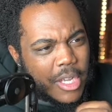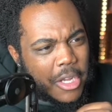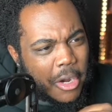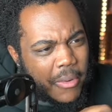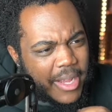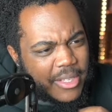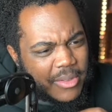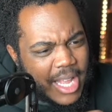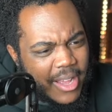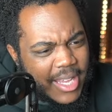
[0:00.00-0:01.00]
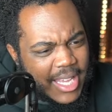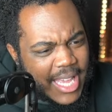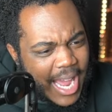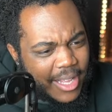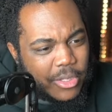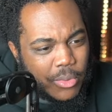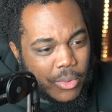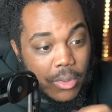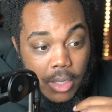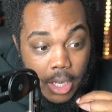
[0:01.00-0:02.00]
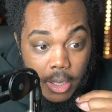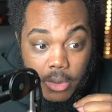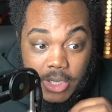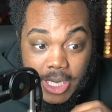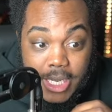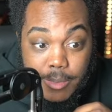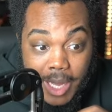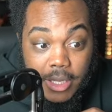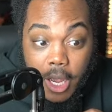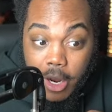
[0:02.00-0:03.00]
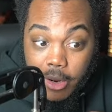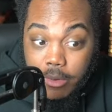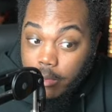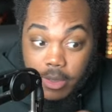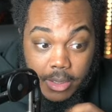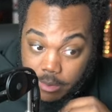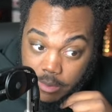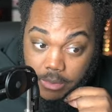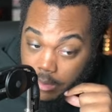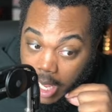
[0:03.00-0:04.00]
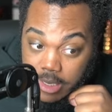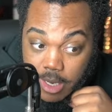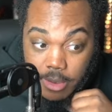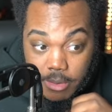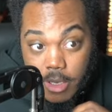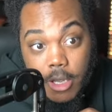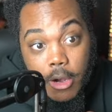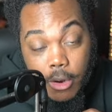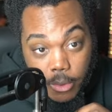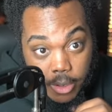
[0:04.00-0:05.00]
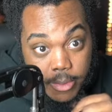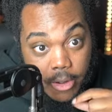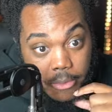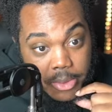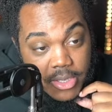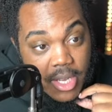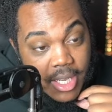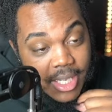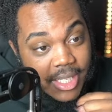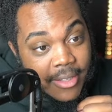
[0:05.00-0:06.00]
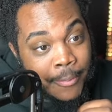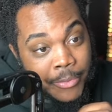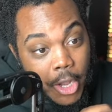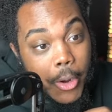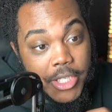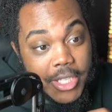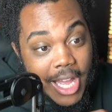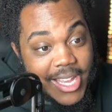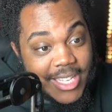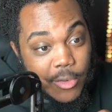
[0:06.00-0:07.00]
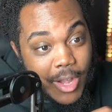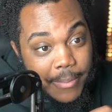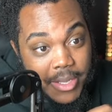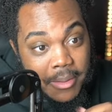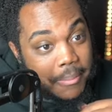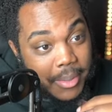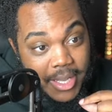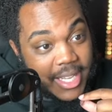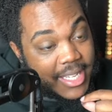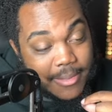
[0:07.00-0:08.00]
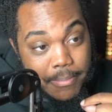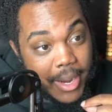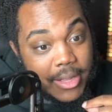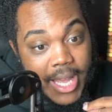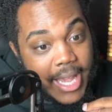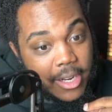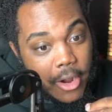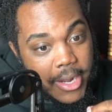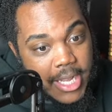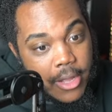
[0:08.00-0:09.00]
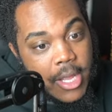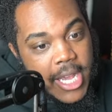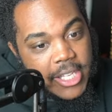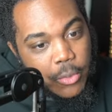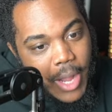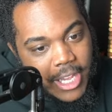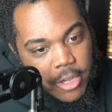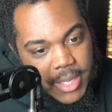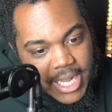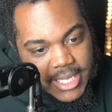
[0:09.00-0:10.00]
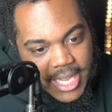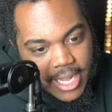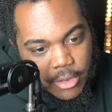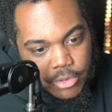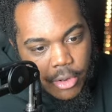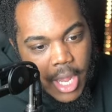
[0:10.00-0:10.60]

All right, so now he got a tool. Oh, looks like he's about to hurt Kato, where are we going with this? Uh, all right, so now he has a weapon, but he's barely hanging on right now. He's a rock human and a stand user.